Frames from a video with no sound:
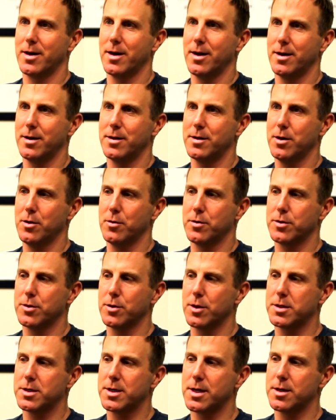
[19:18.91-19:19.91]
And you know,
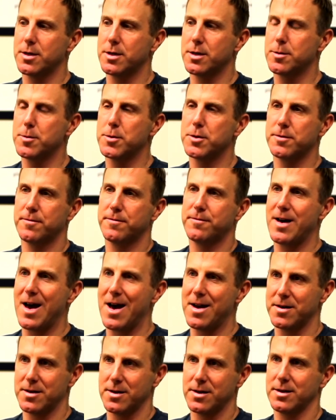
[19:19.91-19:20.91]
so let's say the distribution of
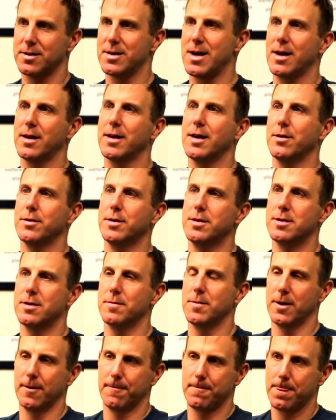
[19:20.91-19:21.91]
fat isn't exactly how it needs
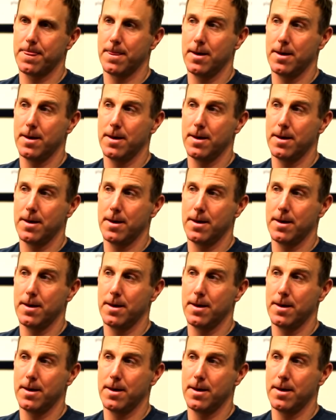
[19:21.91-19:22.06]
to be,